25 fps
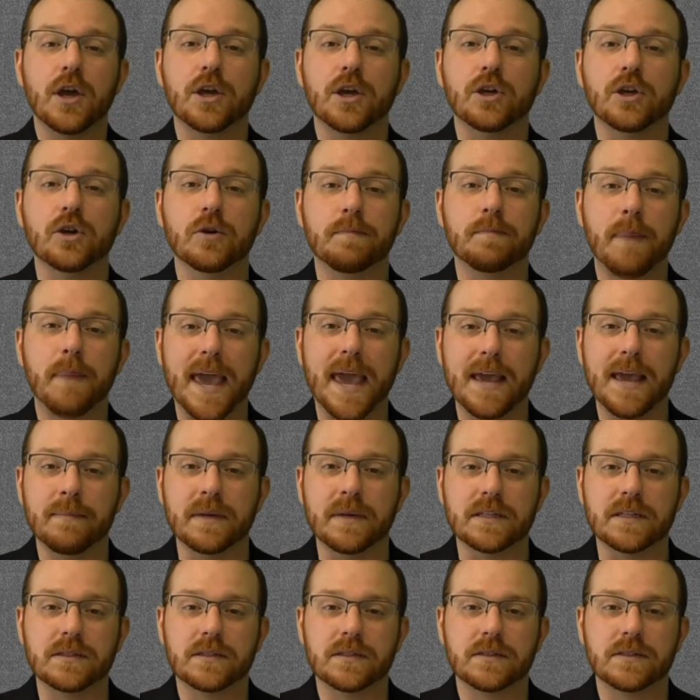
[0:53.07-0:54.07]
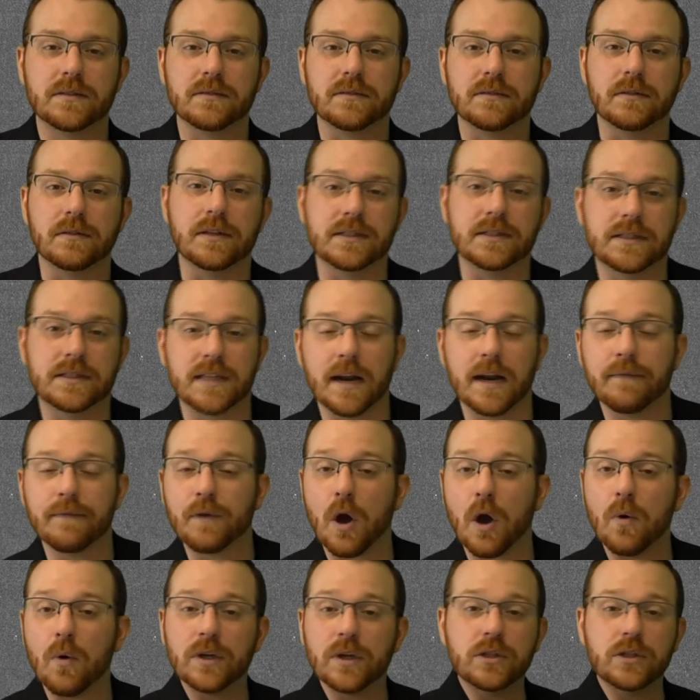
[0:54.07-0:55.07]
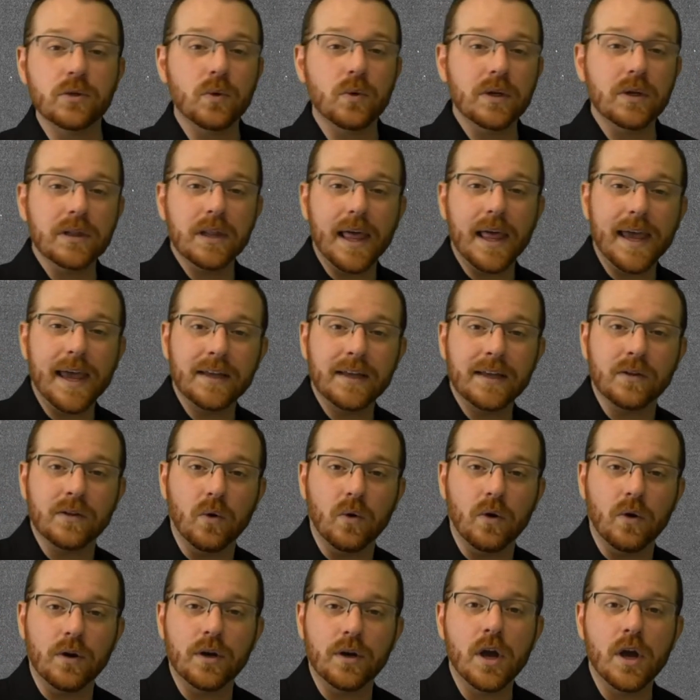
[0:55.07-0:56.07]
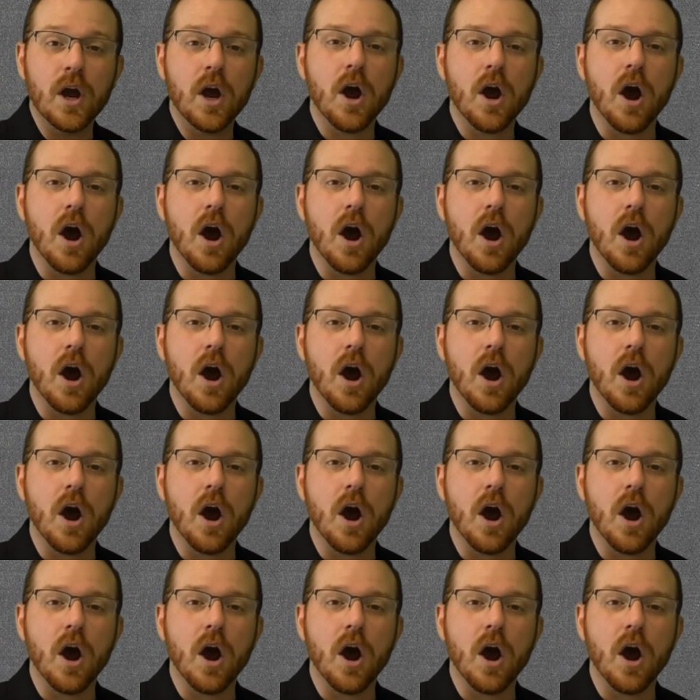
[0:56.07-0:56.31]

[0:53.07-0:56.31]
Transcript: your payments, instead of going to a landlord,